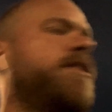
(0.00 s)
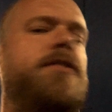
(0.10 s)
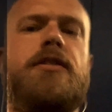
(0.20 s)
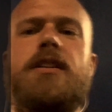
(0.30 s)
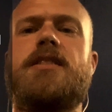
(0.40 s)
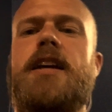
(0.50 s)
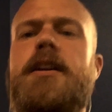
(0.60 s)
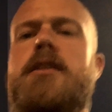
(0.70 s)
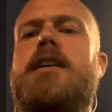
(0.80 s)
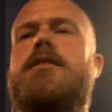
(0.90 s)
Fear leads to
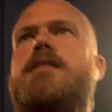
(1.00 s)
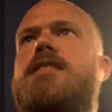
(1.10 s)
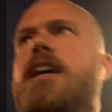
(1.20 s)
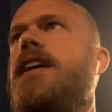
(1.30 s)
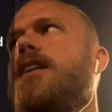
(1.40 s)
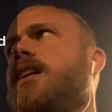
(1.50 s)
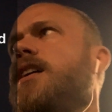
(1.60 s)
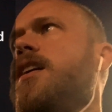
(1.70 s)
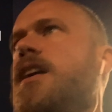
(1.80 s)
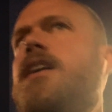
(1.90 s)
anger, anger leads to hate,
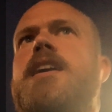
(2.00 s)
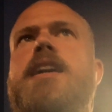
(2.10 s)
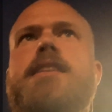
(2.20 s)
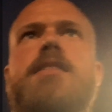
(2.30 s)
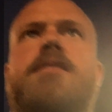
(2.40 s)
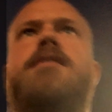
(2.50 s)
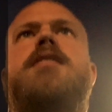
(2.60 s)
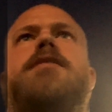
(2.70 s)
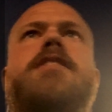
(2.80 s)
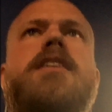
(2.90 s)
hate leads to
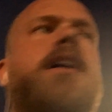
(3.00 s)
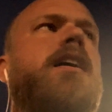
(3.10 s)
suffering.